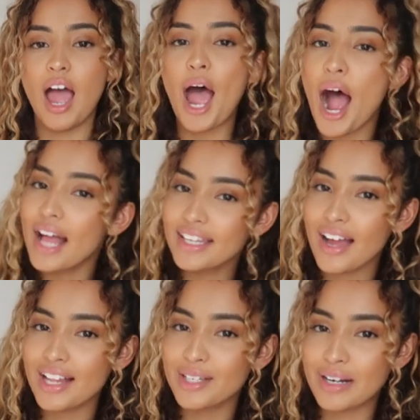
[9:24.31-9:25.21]
I highly,
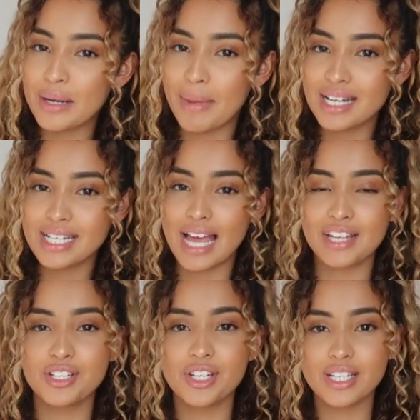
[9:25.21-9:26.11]
highly recommend it.
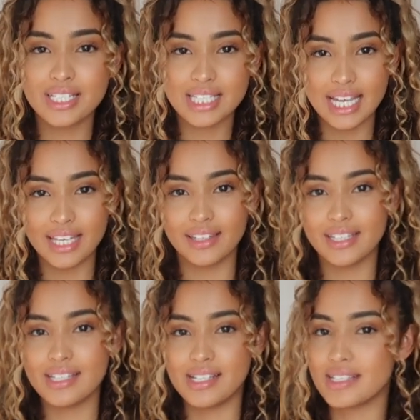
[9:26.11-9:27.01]
As you can see,
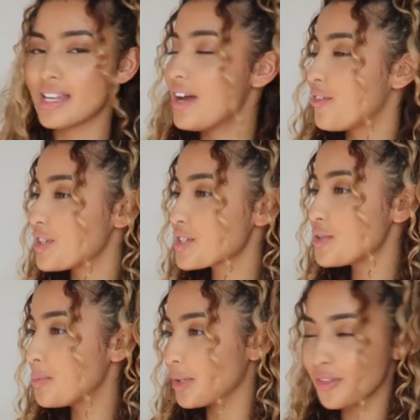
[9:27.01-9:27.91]
this is
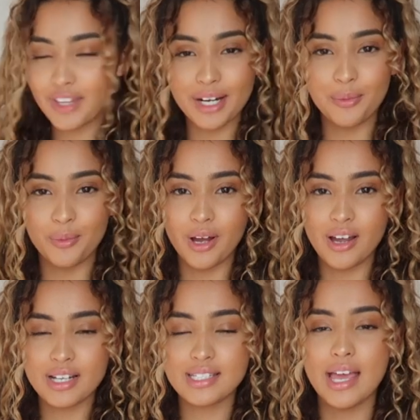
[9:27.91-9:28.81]
physical proof that it
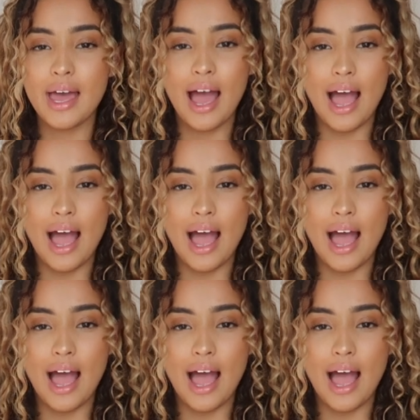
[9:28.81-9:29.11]
works.